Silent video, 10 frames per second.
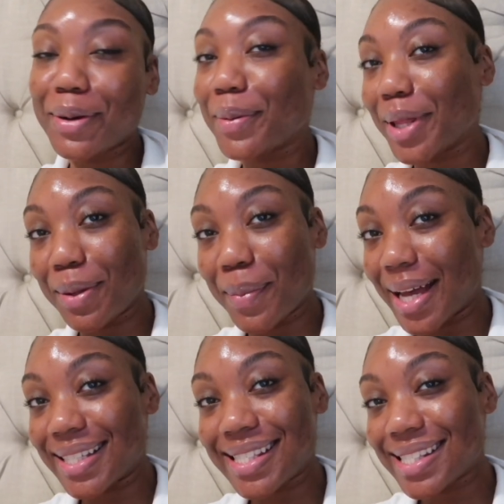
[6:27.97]
with
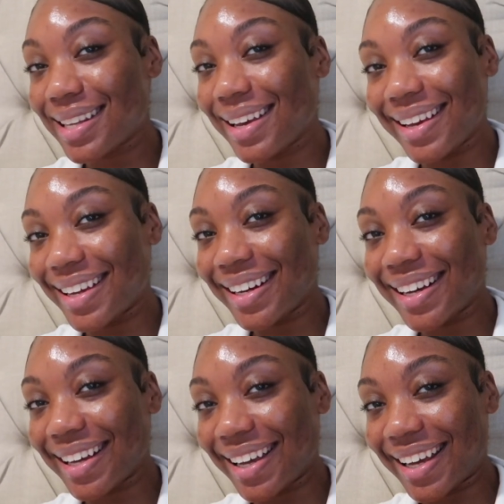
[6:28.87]
my skin
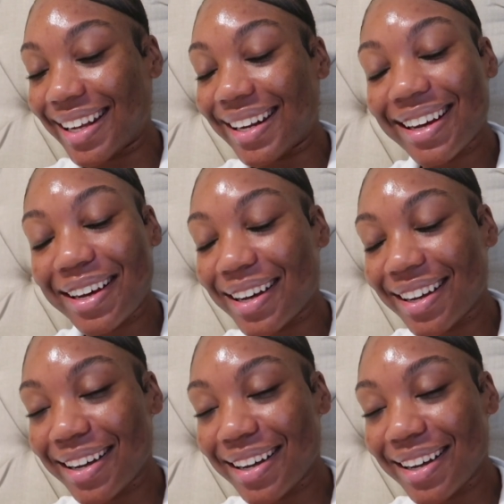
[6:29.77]
again uh,